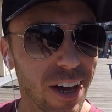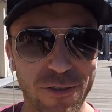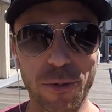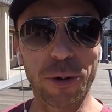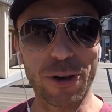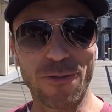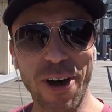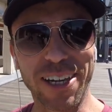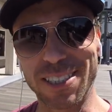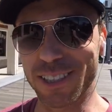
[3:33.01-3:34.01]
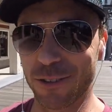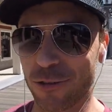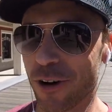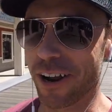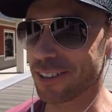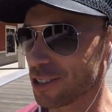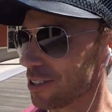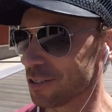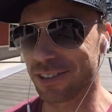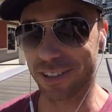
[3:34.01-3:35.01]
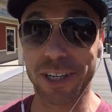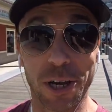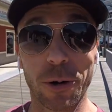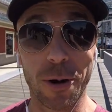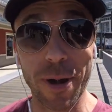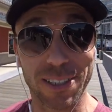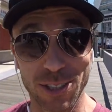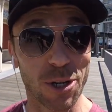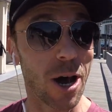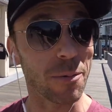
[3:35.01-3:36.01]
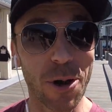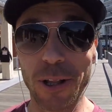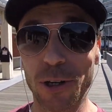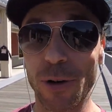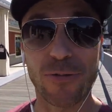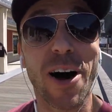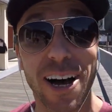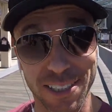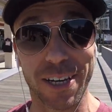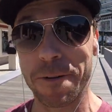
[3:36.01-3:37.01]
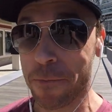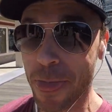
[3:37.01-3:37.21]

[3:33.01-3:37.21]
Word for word: familiar faces and friends because I tell you what, it makes the time go a little bit faster.